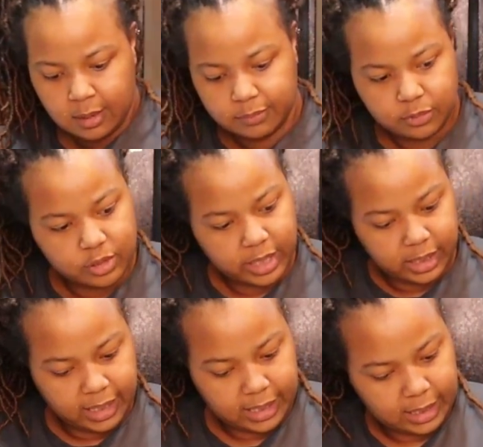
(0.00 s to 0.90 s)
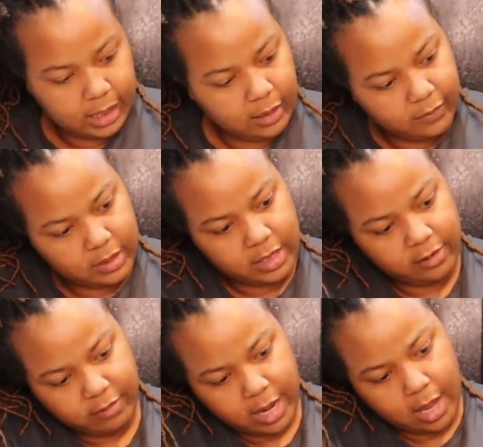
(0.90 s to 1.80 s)
I'm trying to get it evenly
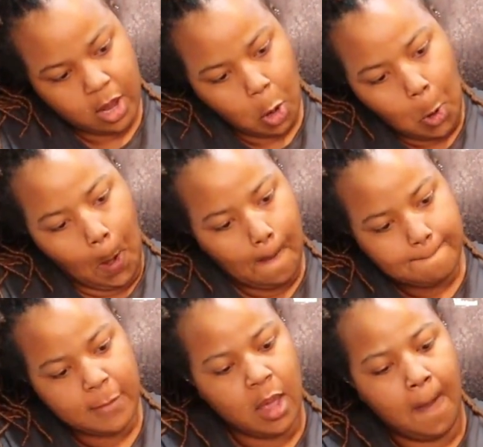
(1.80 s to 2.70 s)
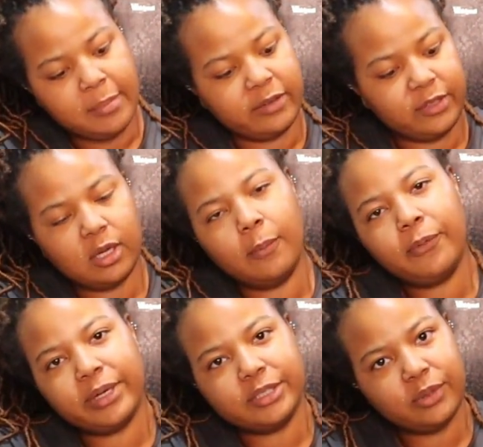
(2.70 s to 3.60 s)
around, but if you don't
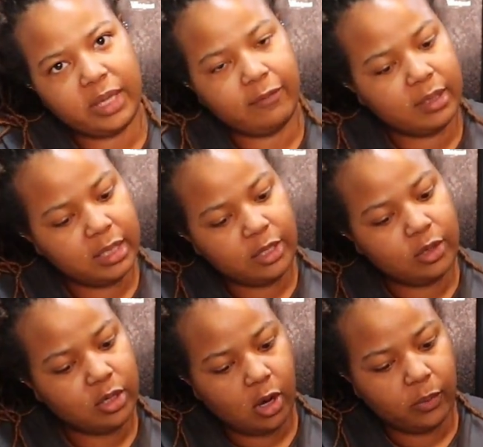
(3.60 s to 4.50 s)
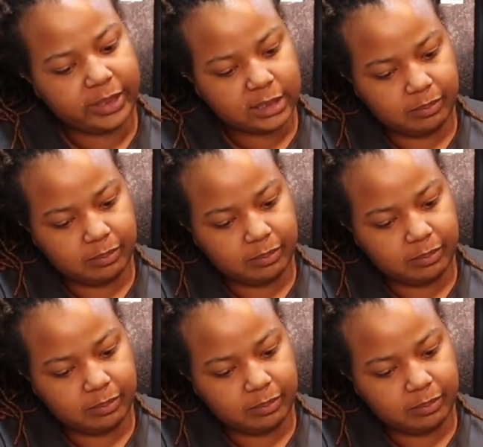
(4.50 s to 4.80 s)
pour it too evenly, you can always